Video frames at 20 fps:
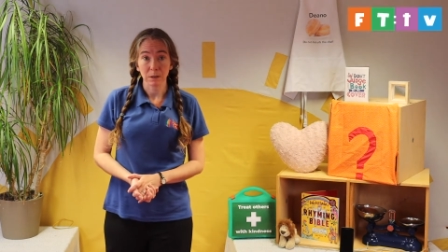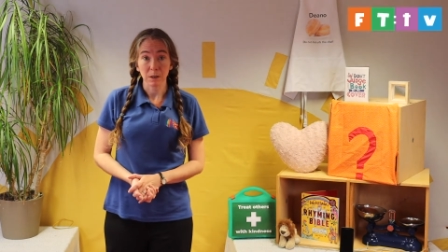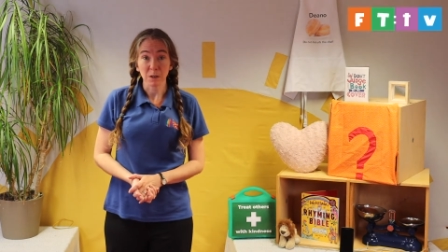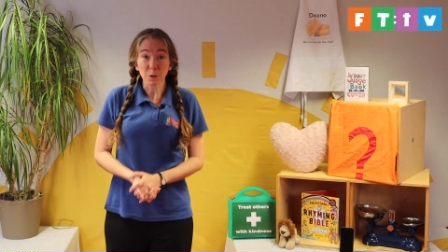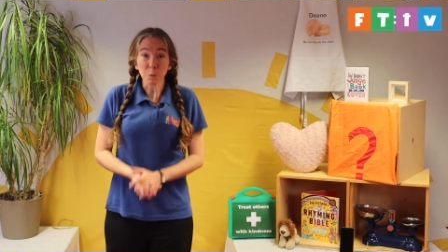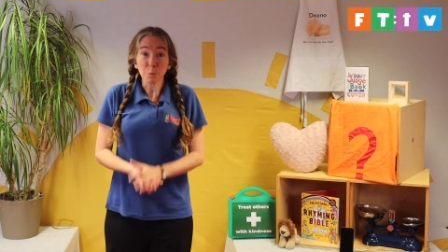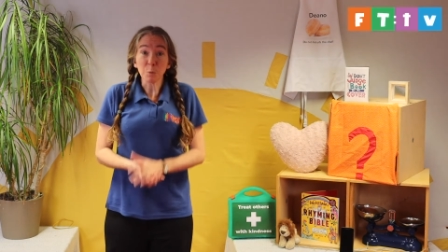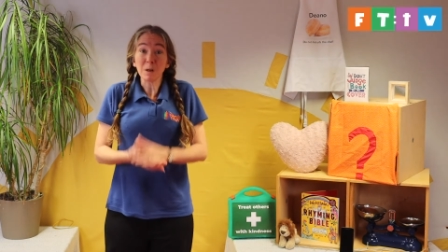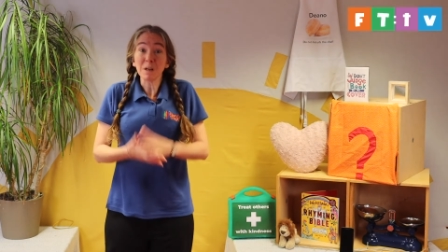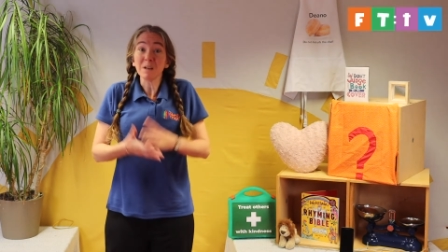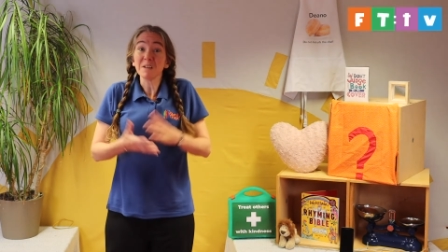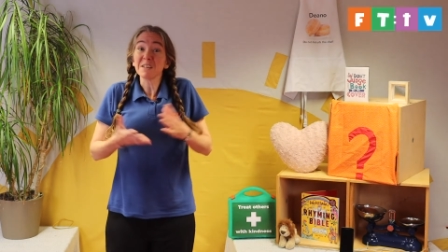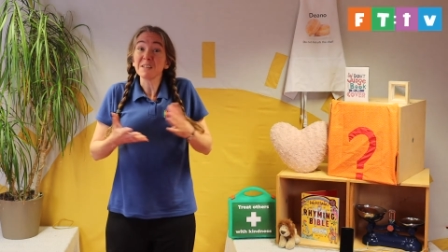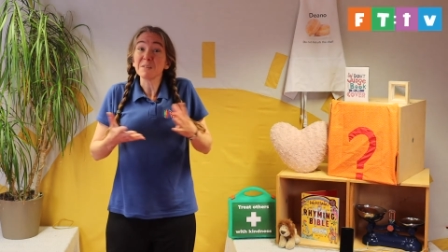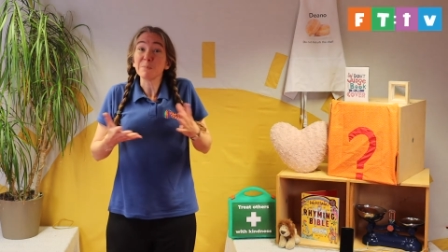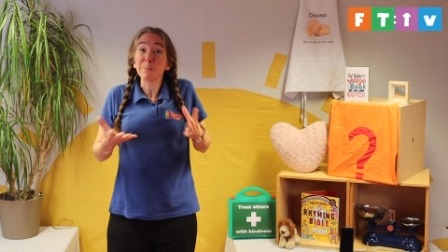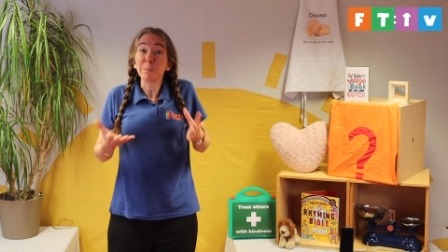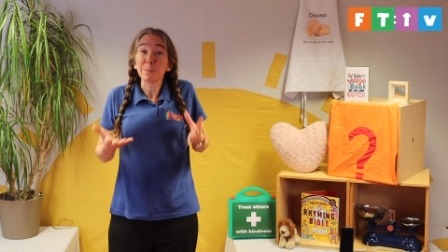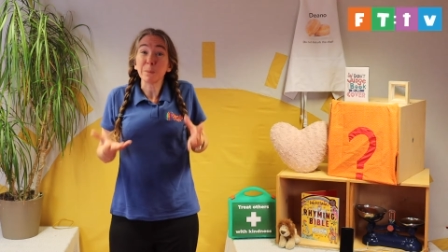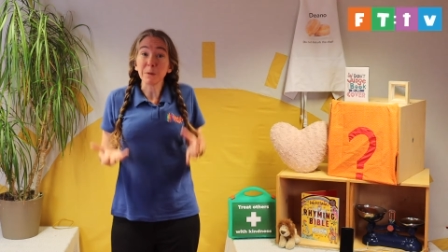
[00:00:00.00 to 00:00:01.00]
The world is
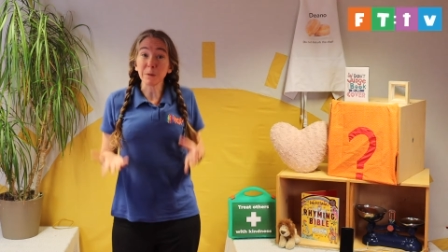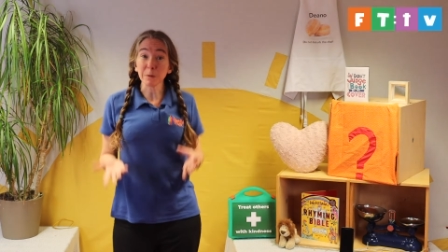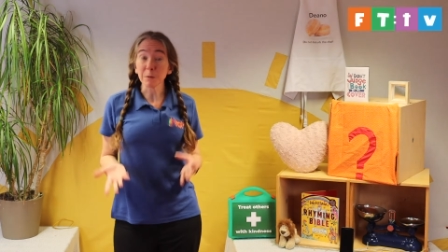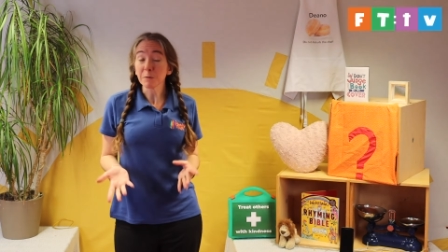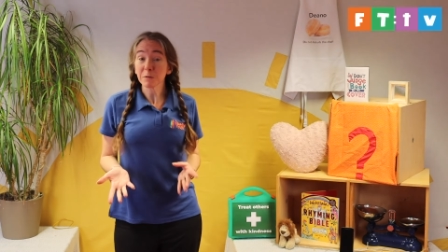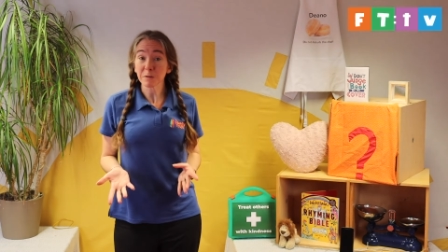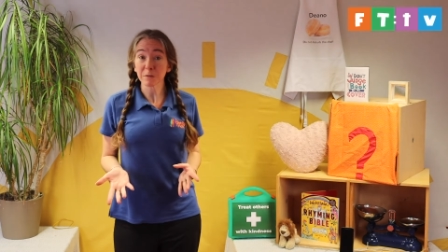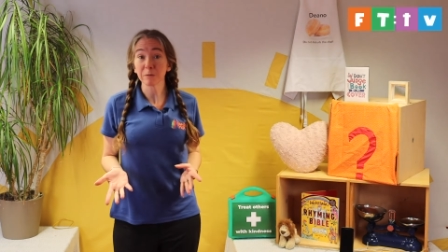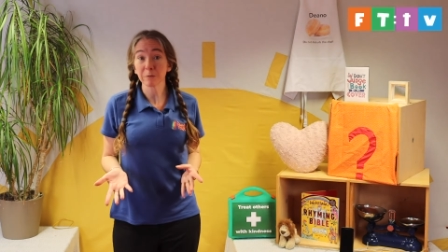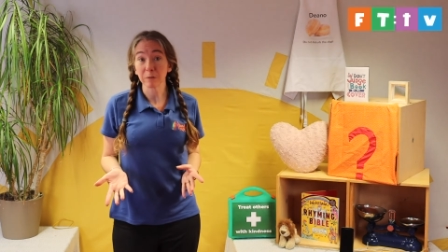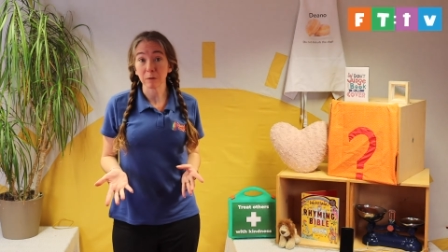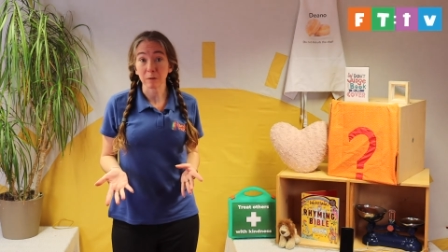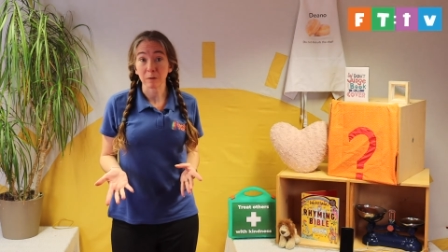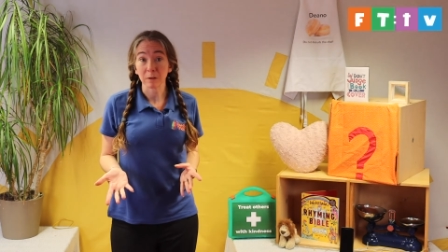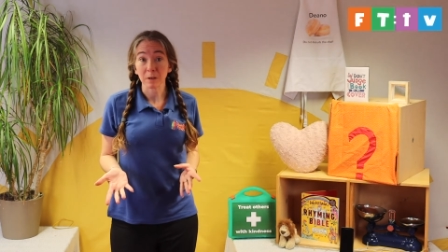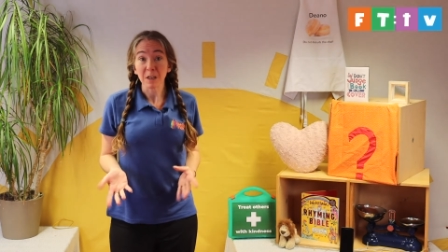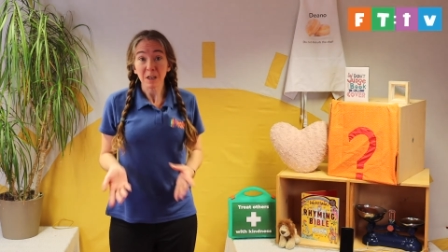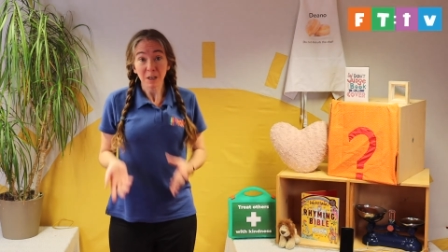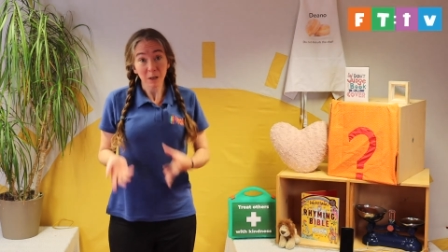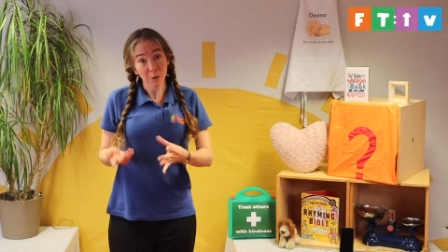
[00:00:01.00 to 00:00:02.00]
beautiful,
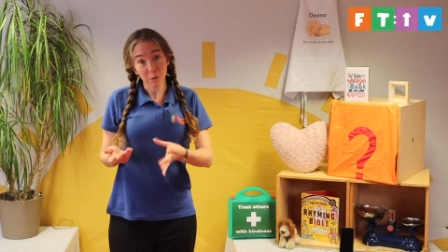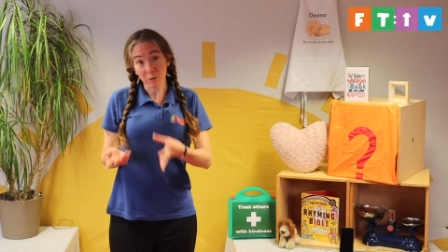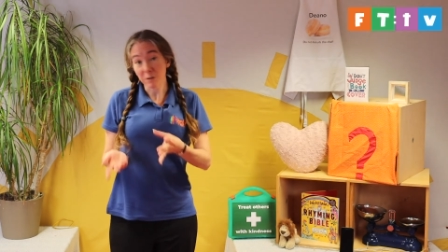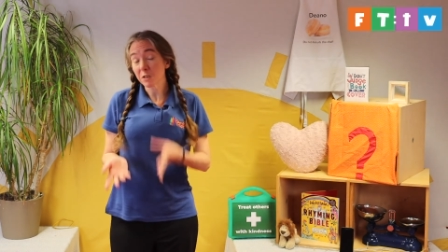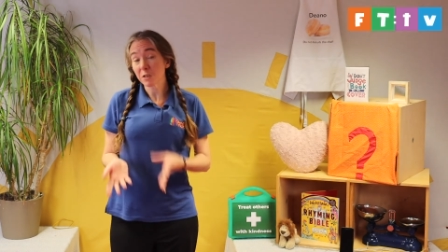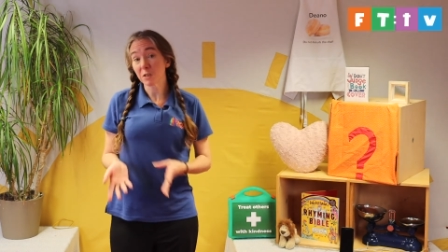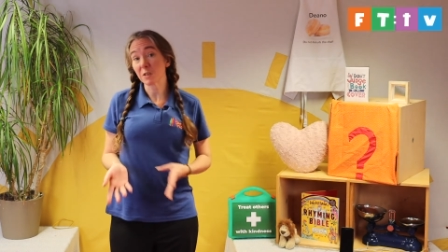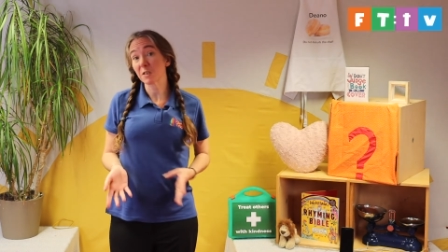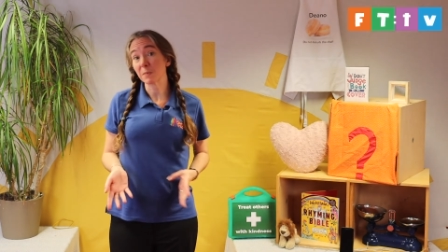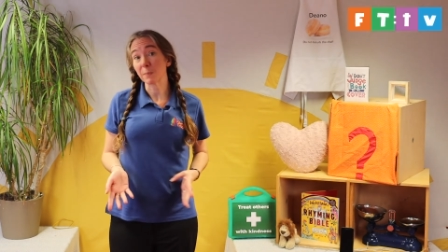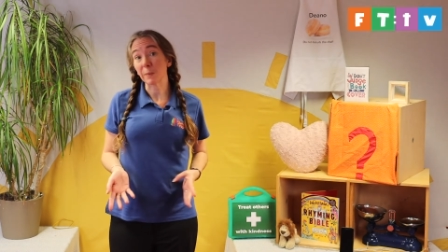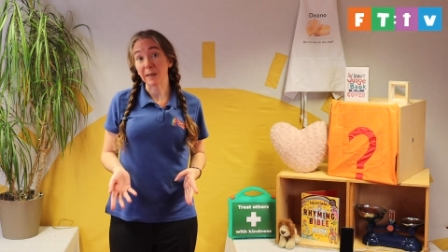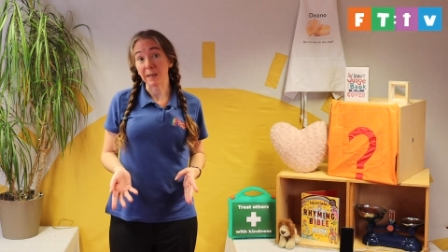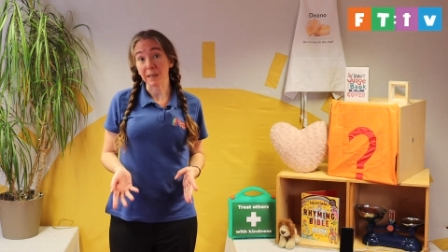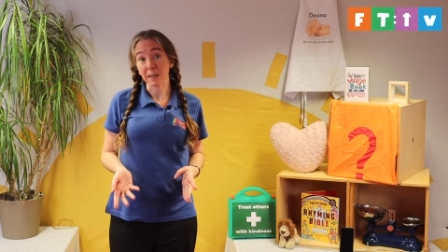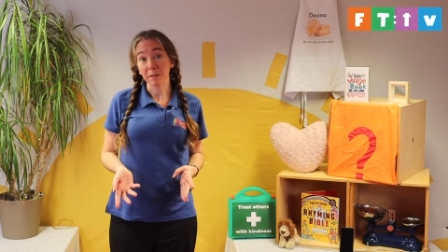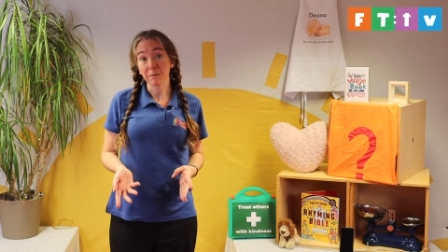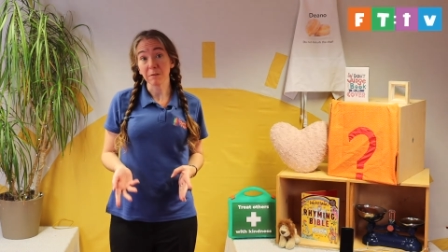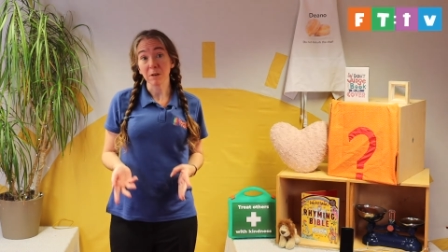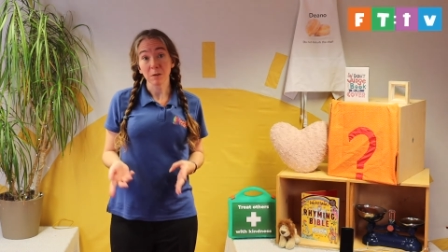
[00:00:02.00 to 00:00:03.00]
and Christians
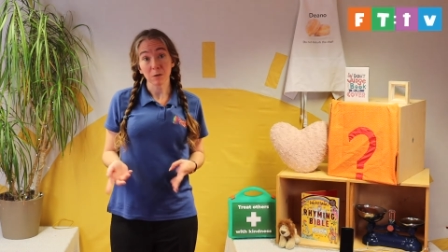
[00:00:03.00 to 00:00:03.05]
believe